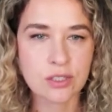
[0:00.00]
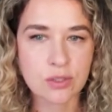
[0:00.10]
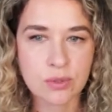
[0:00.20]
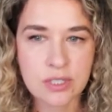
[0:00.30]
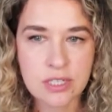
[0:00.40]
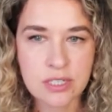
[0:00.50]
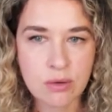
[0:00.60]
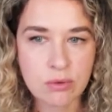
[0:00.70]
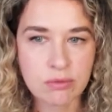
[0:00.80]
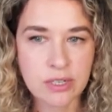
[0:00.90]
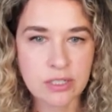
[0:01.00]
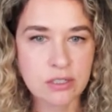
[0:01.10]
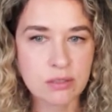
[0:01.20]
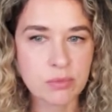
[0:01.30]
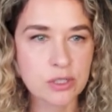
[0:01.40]
this is our render,
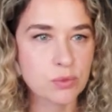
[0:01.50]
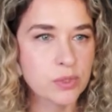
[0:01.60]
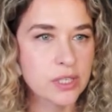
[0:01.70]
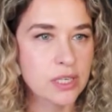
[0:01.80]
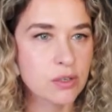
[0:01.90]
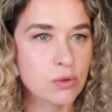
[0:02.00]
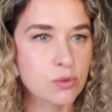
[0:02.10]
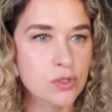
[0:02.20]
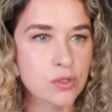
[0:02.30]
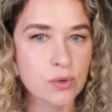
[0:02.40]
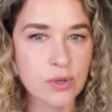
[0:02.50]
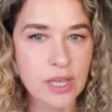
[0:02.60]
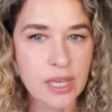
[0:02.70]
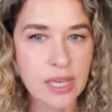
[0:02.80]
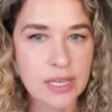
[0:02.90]
but we can also
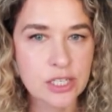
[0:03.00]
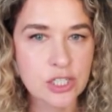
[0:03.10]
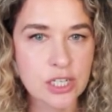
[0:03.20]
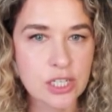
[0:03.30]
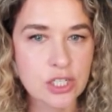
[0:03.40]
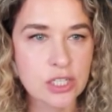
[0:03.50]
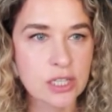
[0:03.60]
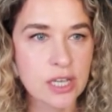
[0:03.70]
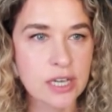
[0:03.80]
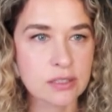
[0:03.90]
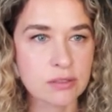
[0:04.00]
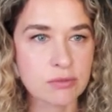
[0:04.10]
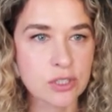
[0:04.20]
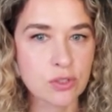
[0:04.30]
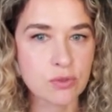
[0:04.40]
change the light,
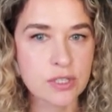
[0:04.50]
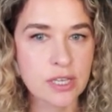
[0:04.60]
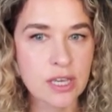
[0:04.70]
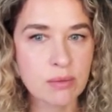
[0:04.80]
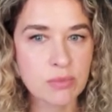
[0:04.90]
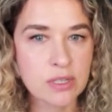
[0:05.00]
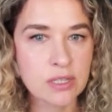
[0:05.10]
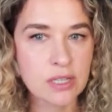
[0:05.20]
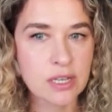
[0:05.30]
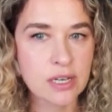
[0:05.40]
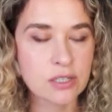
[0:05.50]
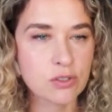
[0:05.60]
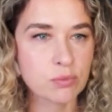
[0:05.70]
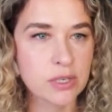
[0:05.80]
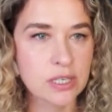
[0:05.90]
reduce the ambient light to
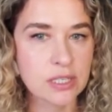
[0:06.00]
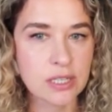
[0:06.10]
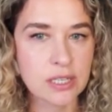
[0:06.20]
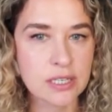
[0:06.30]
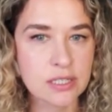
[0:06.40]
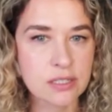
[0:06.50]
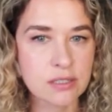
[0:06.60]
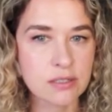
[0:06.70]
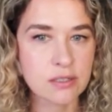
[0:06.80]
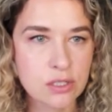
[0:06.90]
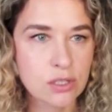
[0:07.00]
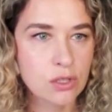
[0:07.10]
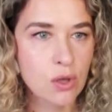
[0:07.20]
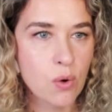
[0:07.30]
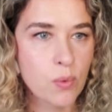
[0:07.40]
make it less
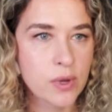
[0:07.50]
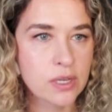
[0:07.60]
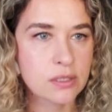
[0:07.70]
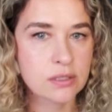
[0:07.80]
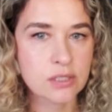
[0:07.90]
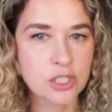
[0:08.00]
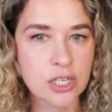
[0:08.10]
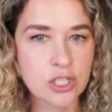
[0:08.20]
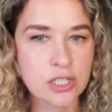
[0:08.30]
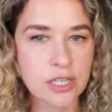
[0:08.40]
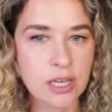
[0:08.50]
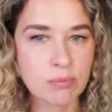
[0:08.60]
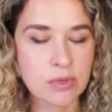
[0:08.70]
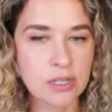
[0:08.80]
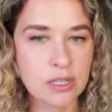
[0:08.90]
glowing, change the
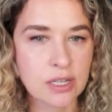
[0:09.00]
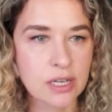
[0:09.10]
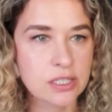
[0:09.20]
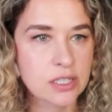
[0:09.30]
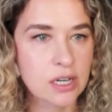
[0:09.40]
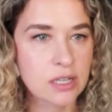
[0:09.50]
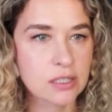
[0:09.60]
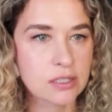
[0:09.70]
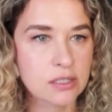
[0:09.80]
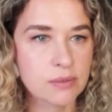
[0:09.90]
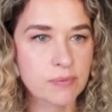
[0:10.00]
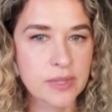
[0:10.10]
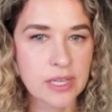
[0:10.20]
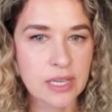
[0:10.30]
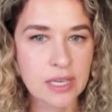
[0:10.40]
ambient light color,
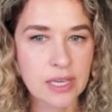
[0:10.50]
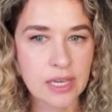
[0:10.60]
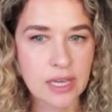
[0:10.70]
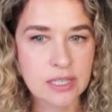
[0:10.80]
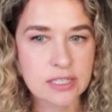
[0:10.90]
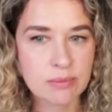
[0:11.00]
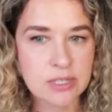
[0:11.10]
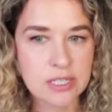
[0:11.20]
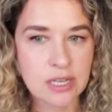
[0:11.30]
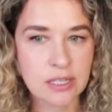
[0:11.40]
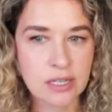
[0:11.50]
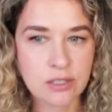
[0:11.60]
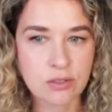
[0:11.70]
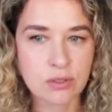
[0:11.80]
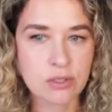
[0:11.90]
add some sunlight.
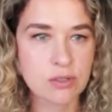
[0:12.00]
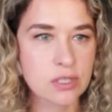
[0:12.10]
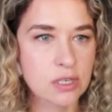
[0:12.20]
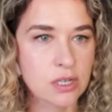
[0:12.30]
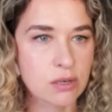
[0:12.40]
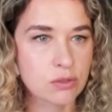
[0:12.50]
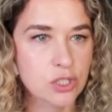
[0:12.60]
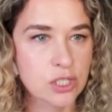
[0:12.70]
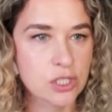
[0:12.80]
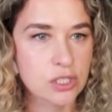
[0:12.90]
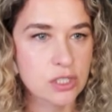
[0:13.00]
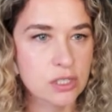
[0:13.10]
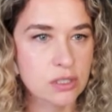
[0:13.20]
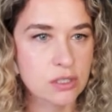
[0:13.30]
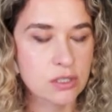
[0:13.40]
If you see how it changes
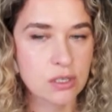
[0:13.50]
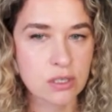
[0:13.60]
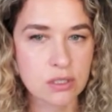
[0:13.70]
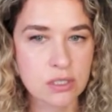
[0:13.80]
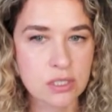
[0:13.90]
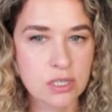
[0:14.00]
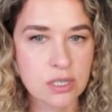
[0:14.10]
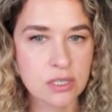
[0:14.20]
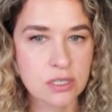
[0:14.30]
in the side.